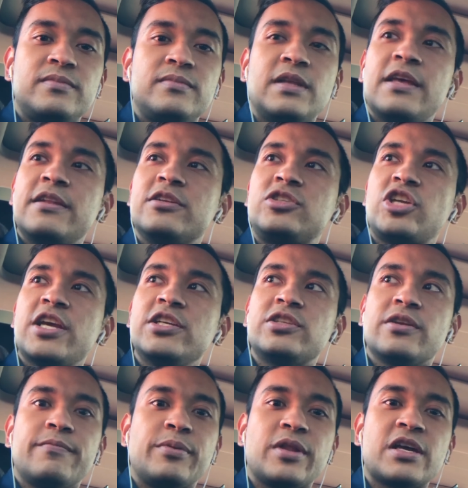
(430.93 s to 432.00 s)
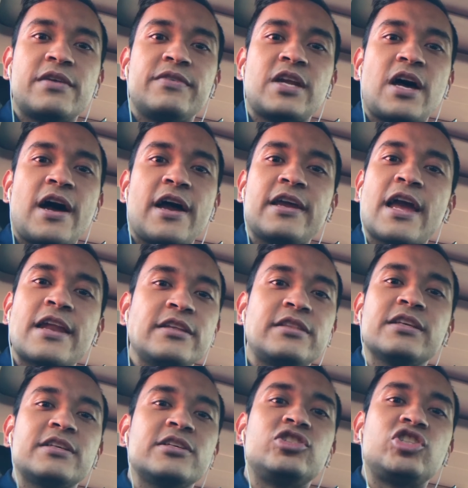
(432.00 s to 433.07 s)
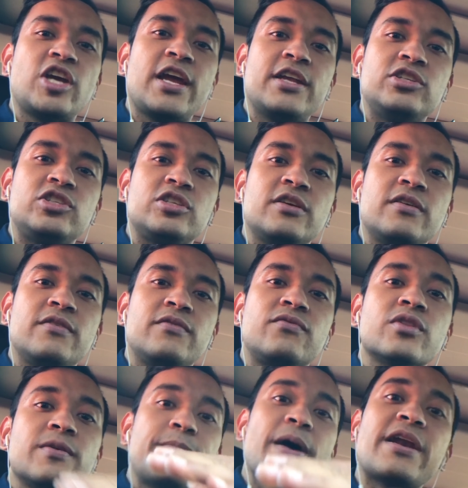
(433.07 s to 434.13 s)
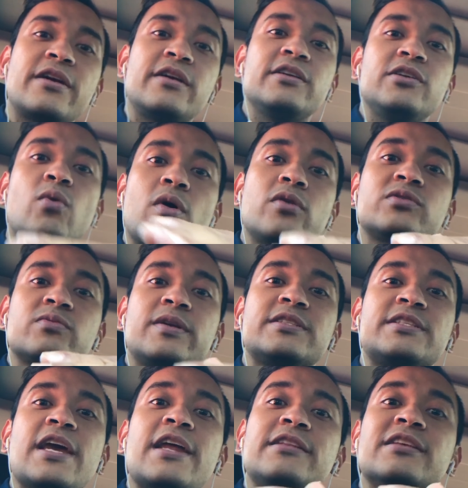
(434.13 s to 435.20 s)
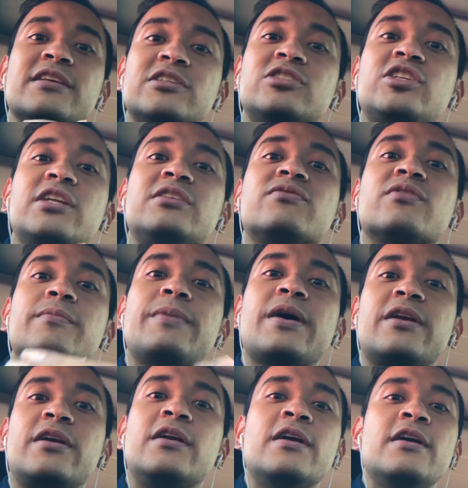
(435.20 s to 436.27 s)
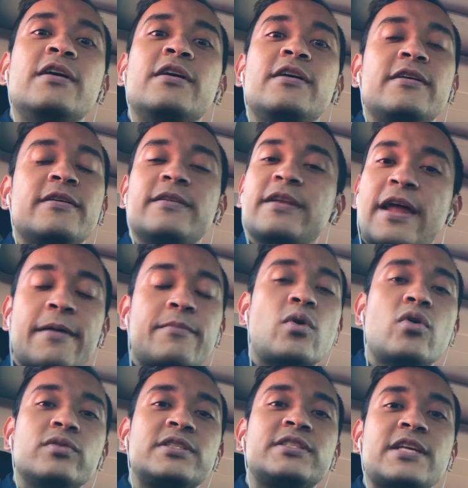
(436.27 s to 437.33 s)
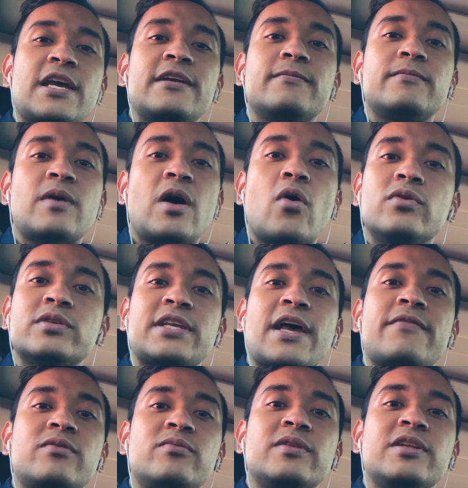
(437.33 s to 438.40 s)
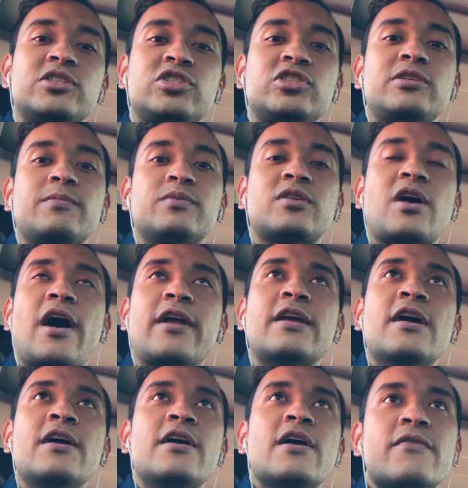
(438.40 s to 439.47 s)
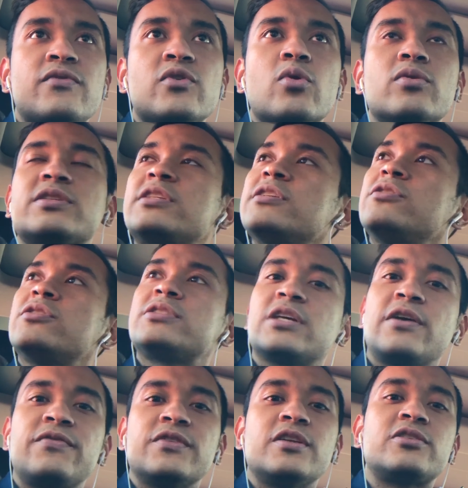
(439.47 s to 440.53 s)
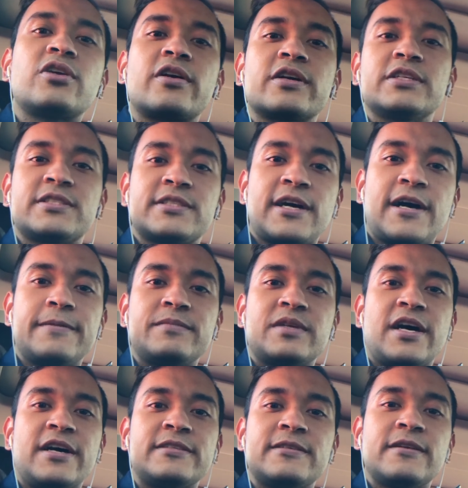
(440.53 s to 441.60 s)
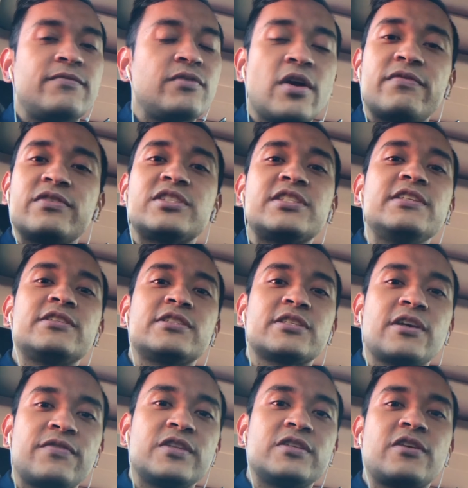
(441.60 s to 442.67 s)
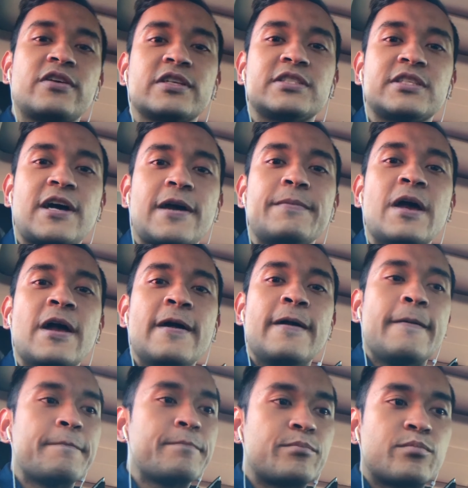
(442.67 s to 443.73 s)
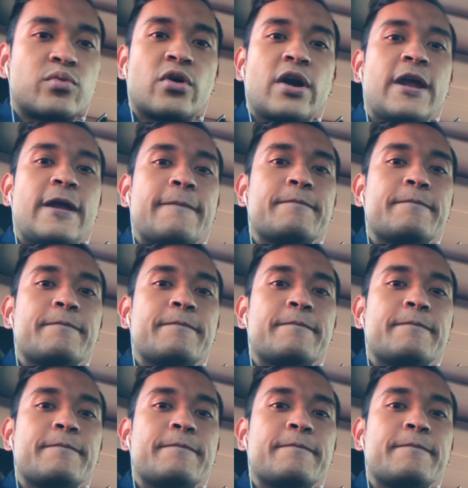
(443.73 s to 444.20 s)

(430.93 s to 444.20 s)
In the change of the blink of an eye, anything could change for the better. You always want to say anything could change for the better. And I'm always saying, always have a relationship with God. If you always see yourself in the darkest time, guys, if you ever see yourself in the darkest time, pray.